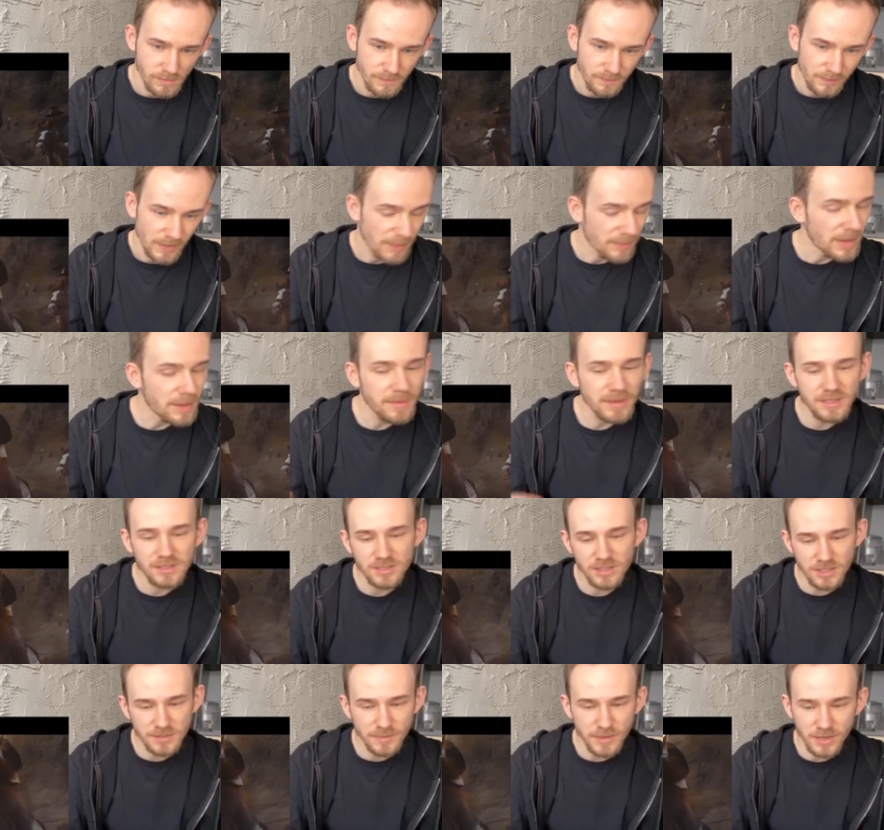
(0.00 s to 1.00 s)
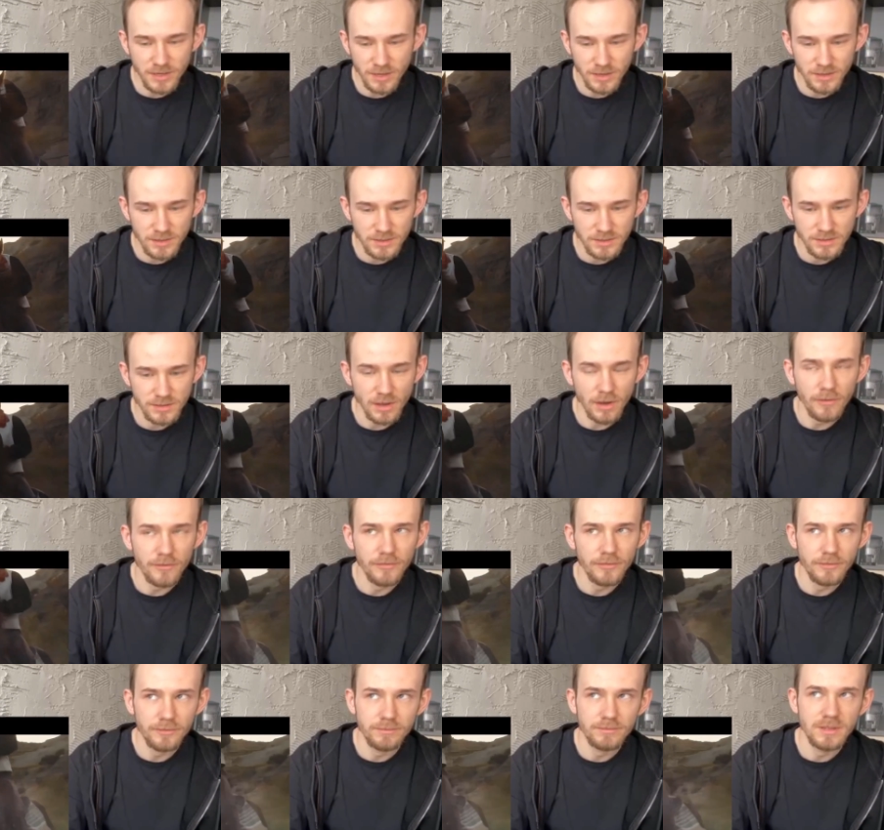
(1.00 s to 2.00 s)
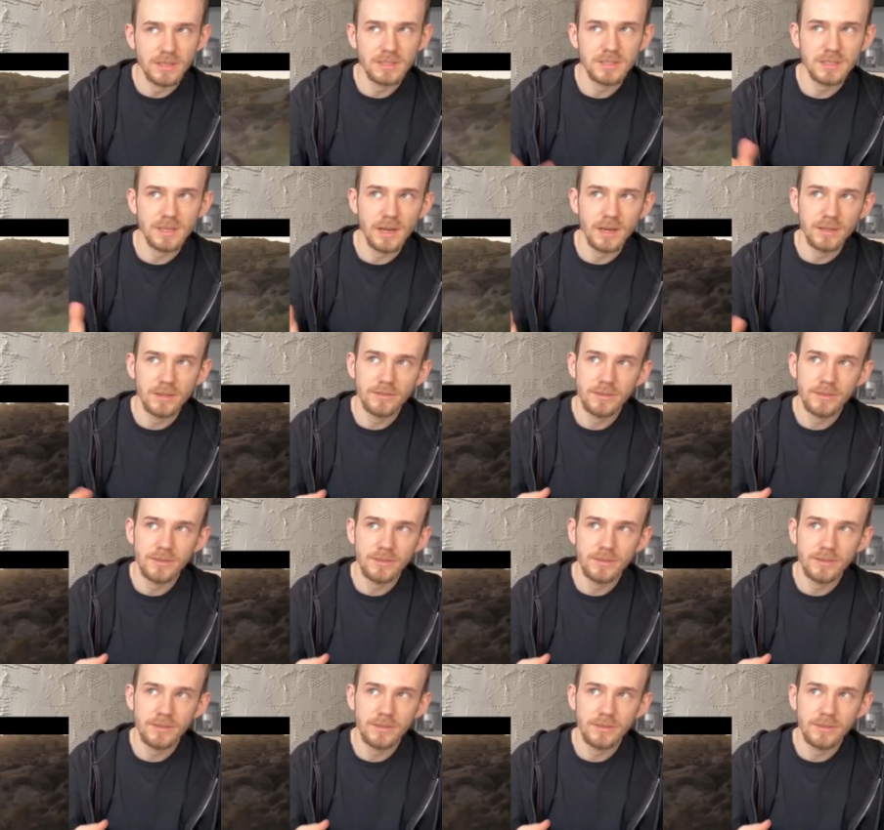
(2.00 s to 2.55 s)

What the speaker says: Maybe it's just because of this kind